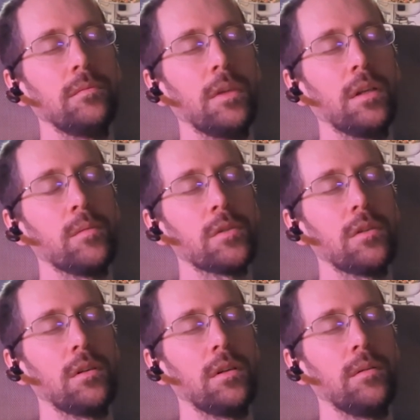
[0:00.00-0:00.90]
And I'm
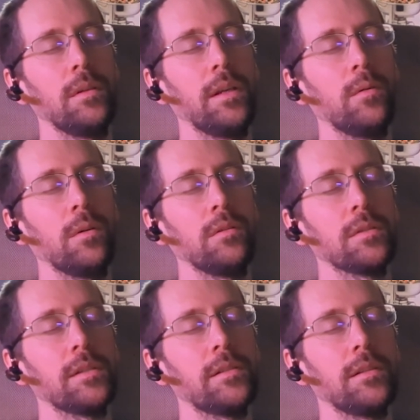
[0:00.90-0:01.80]
sure anyone who's
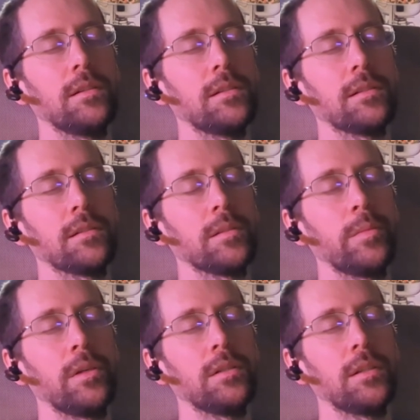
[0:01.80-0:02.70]
listening to this has
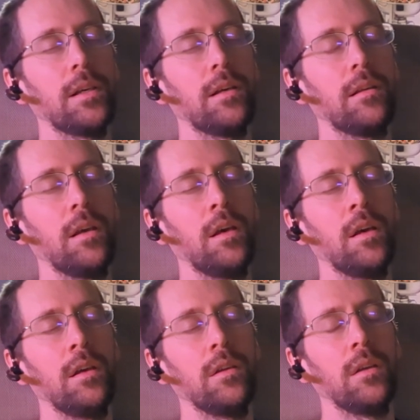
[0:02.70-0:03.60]
experienced that.
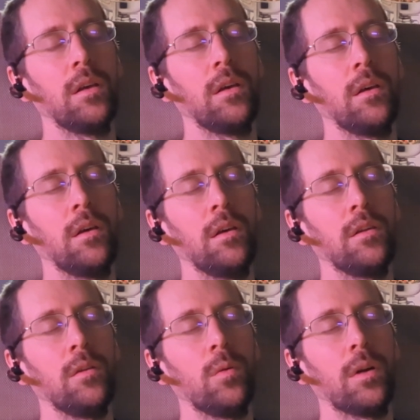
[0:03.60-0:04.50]

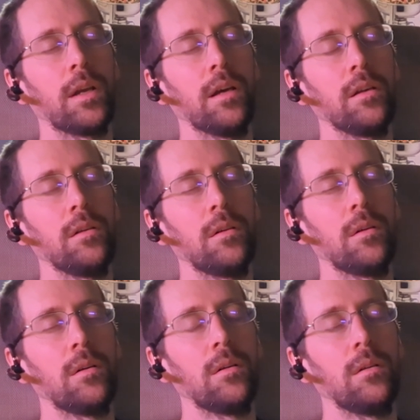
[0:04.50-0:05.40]
You work out
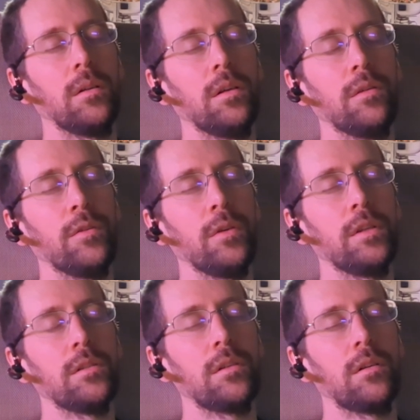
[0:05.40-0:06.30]
if you
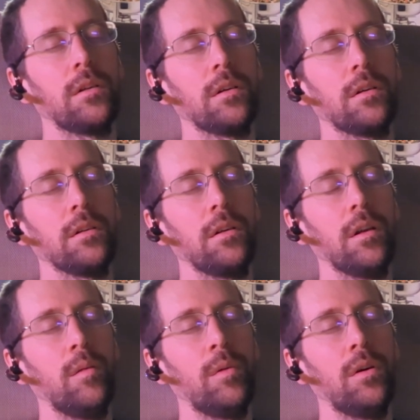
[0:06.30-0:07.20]
injure your
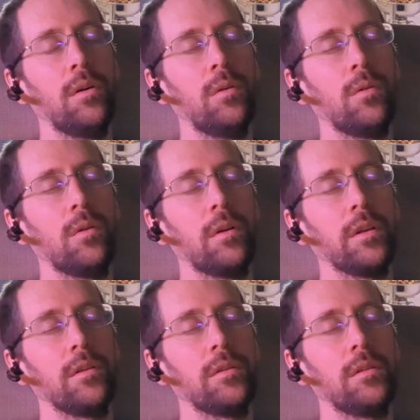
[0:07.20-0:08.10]
elbow, or
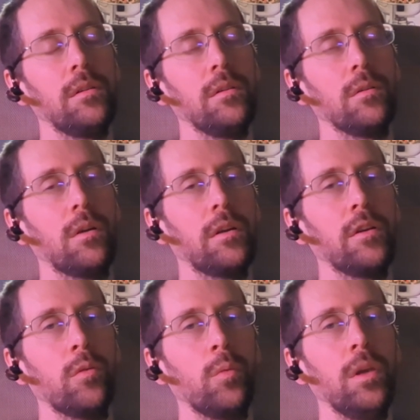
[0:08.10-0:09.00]
you hurt
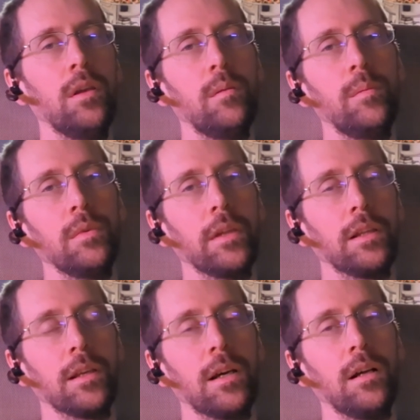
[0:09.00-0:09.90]
your rib, like
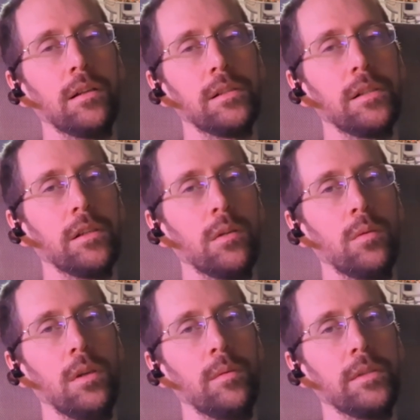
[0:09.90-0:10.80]
the collagen in your
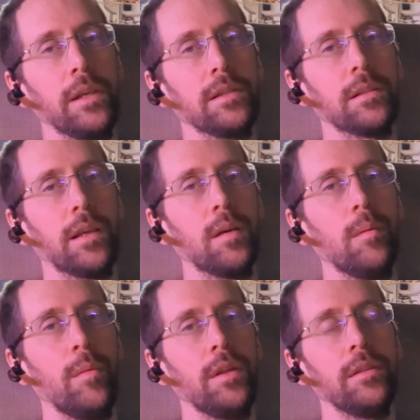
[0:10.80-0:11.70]
rib, it takes like a
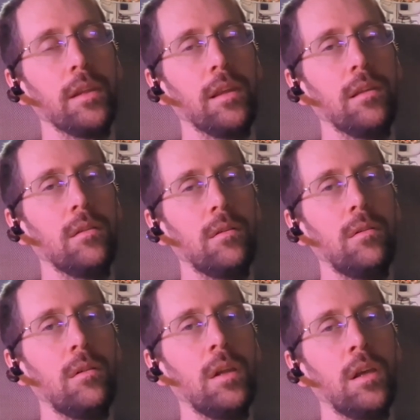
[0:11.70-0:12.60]
month to heal.